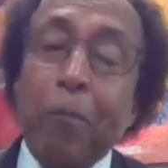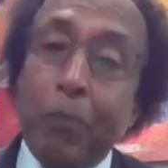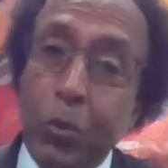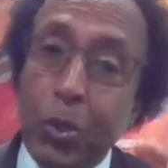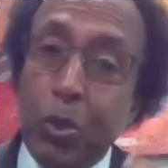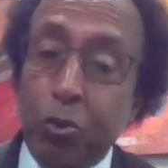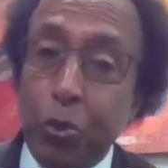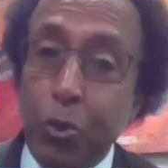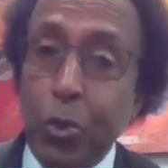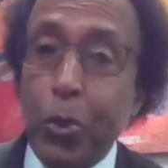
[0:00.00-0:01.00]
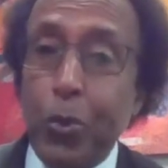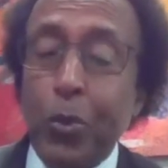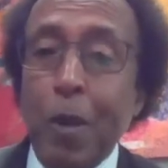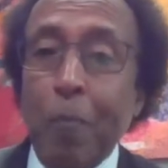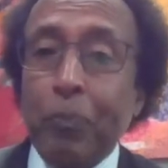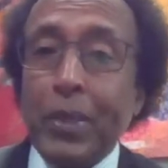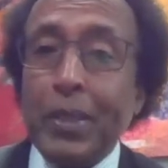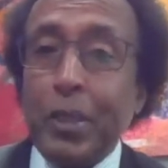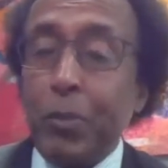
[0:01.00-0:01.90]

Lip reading: But we also know there